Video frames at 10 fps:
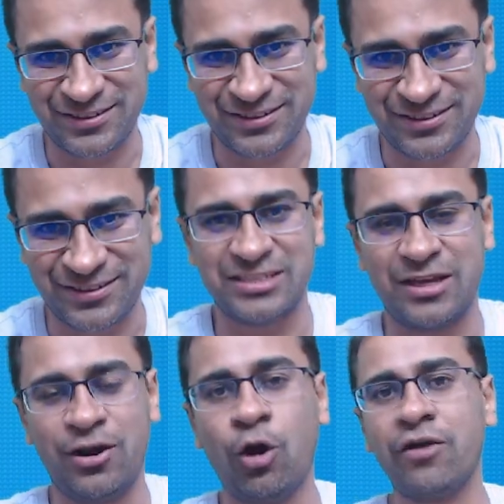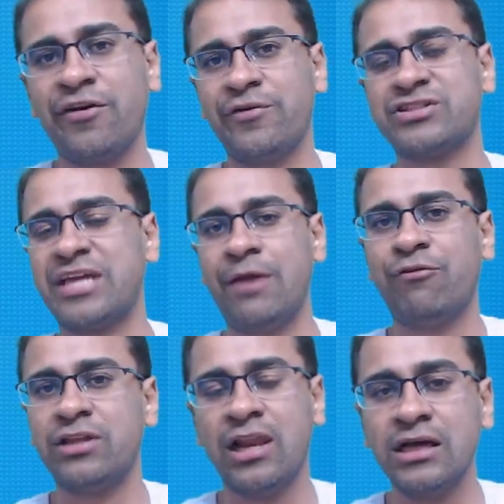Yes, a lot of requests came for the
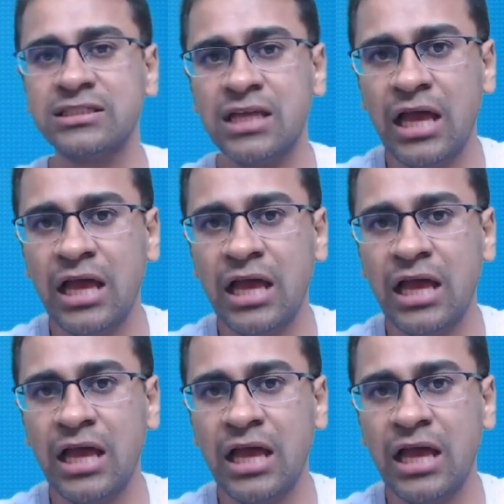lungs,